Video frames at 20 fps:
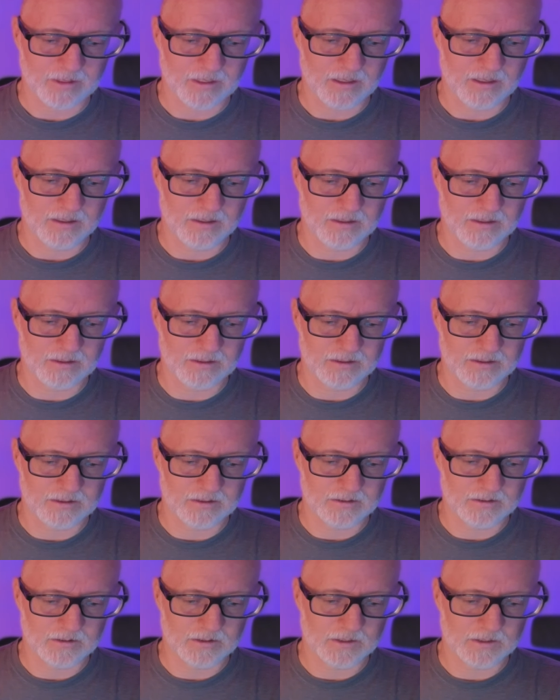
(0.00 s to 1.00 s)
Uh,
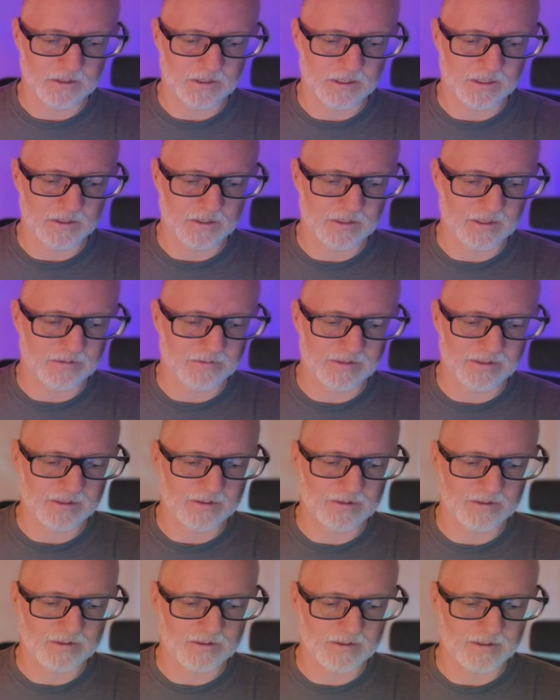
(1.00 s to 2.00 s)
yoga chikitsa. I mean, they're
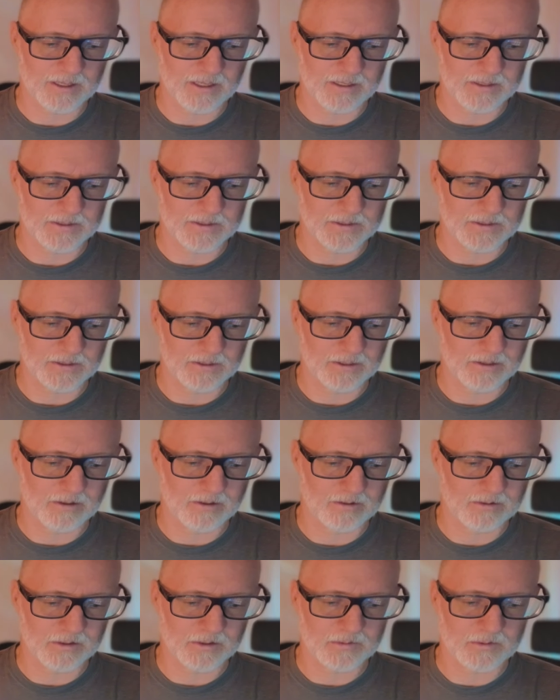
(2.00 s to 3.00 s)
they're kind of silly.
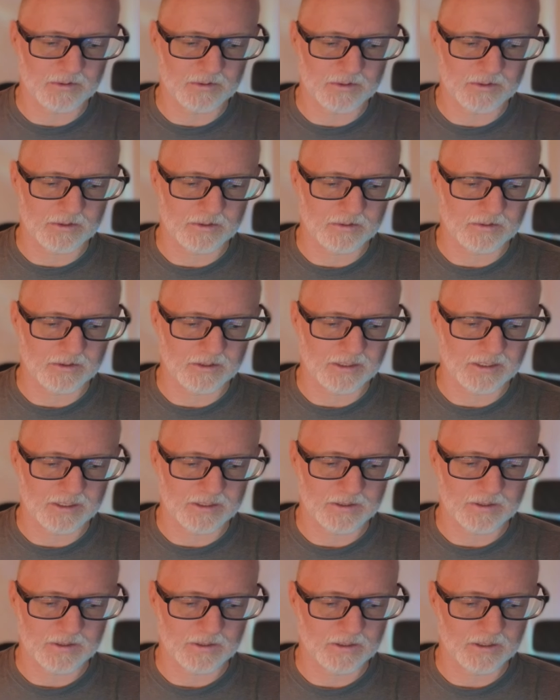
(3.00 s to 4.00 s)
All these poses are really kind of
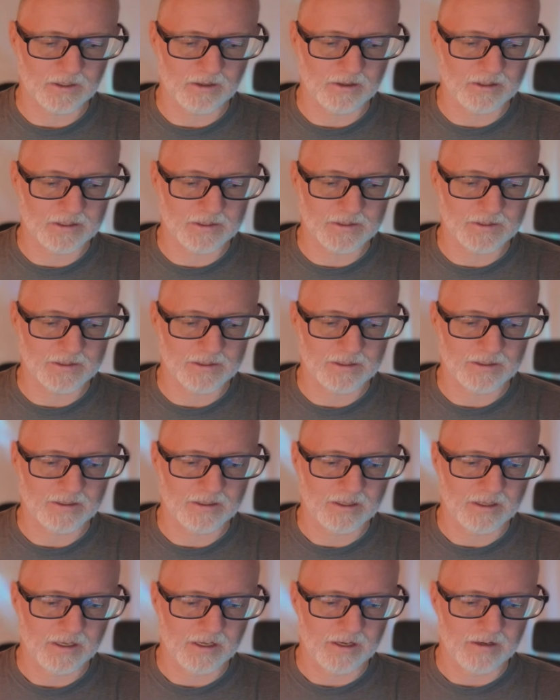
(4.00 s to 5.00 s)
silly, honestly.
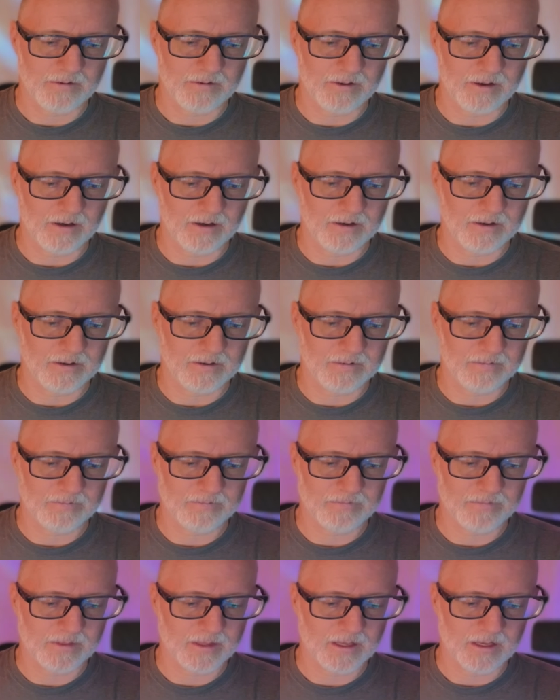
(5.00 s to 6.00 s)

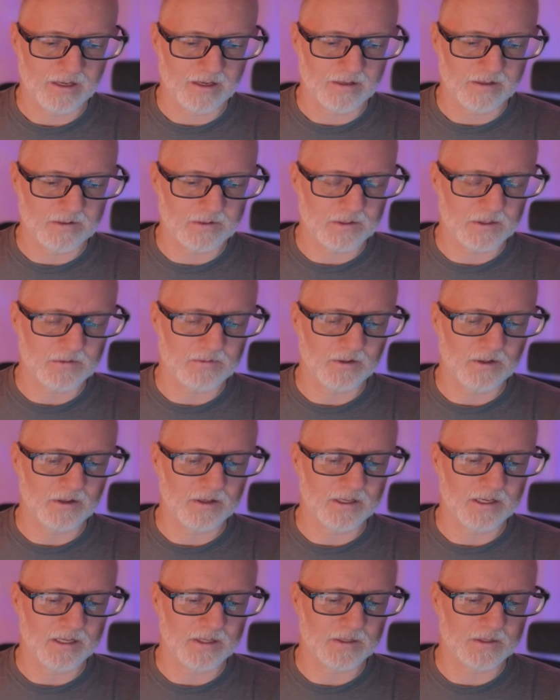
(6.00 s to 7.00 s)
Um, they're just
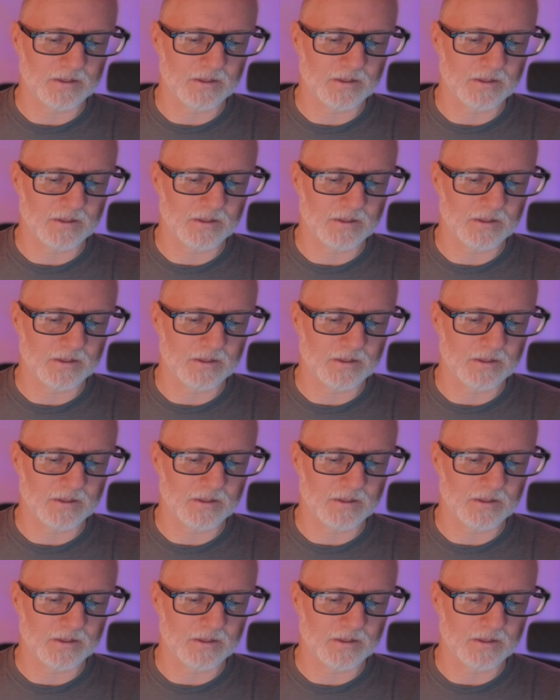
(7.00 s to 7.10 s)
variations